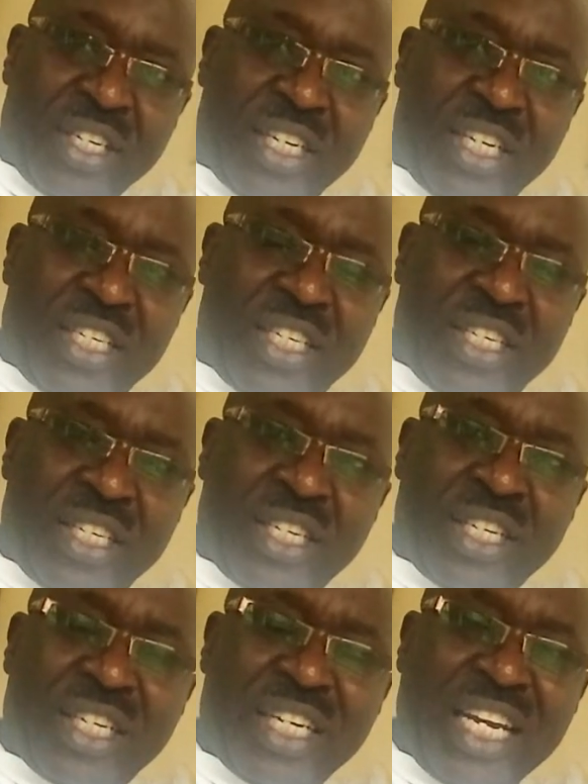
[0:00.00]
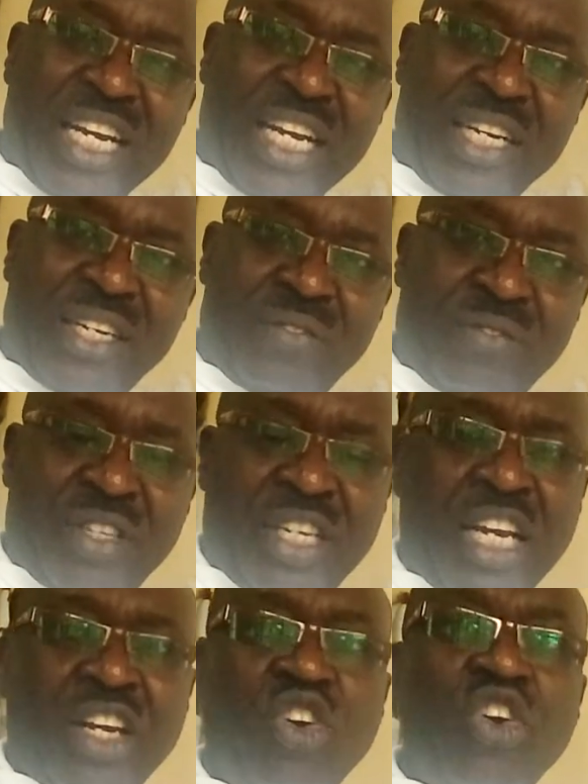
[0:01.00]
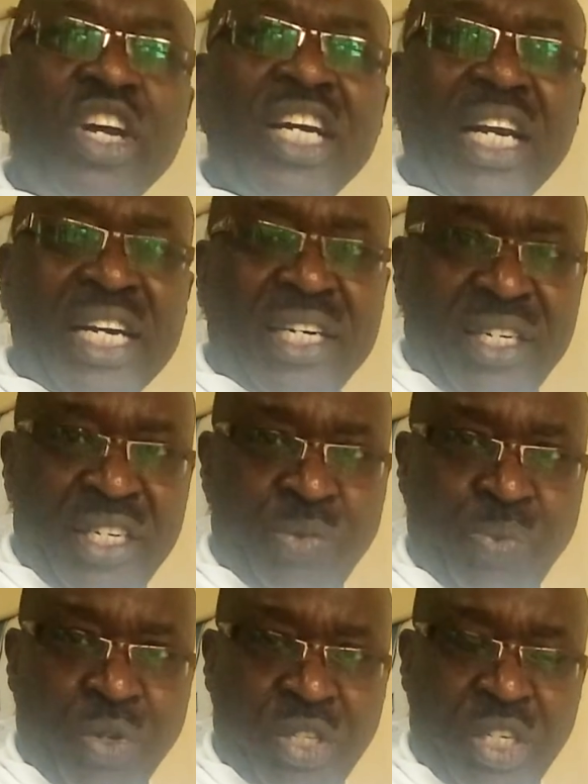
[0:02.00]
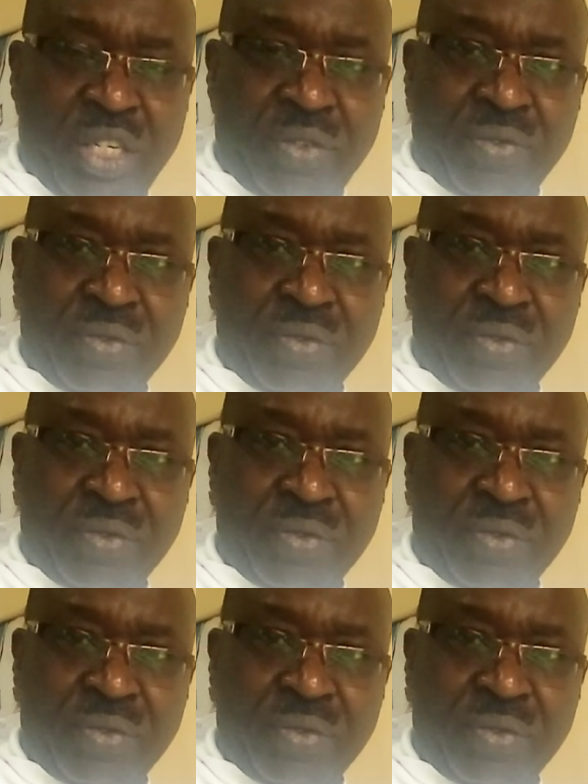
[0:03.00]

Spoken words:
is negative, then going right is positive,